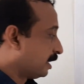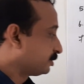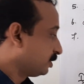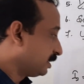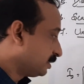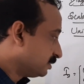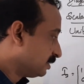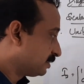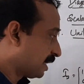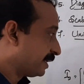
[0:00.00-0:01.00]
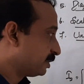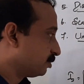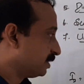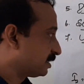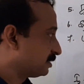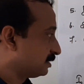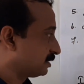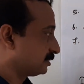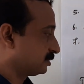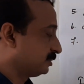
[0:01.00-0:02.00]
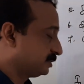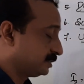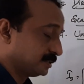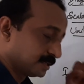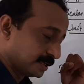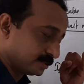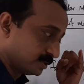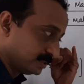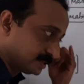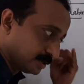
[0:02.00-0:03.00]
Actually, this identity matrix is actually